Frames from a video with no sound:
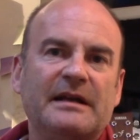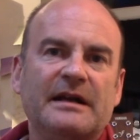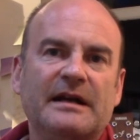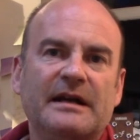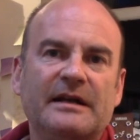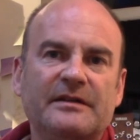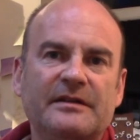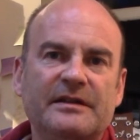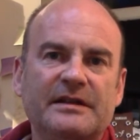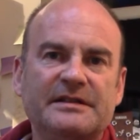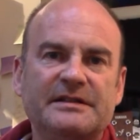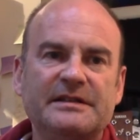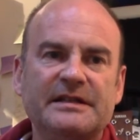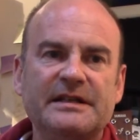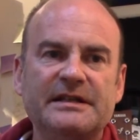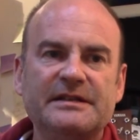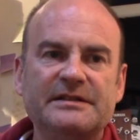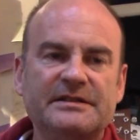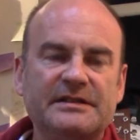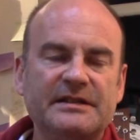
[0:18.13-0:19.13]
and this
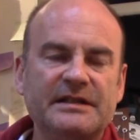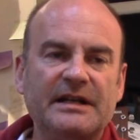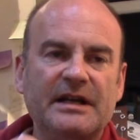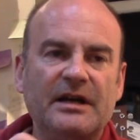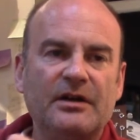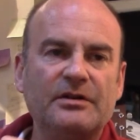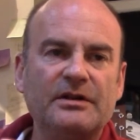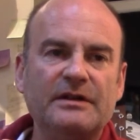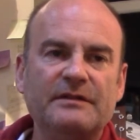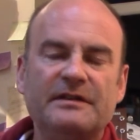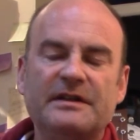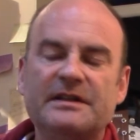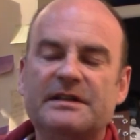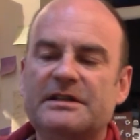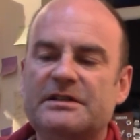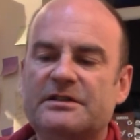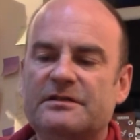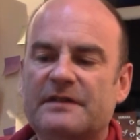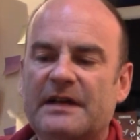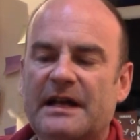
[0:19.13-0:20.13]
is the only
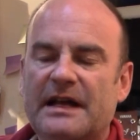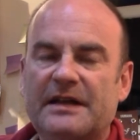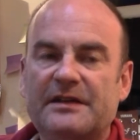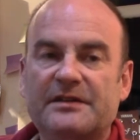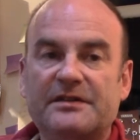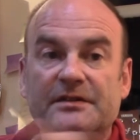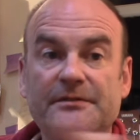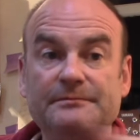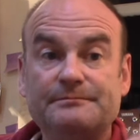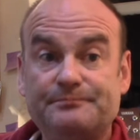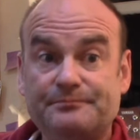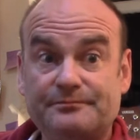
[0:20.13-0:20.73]
vintage of theirs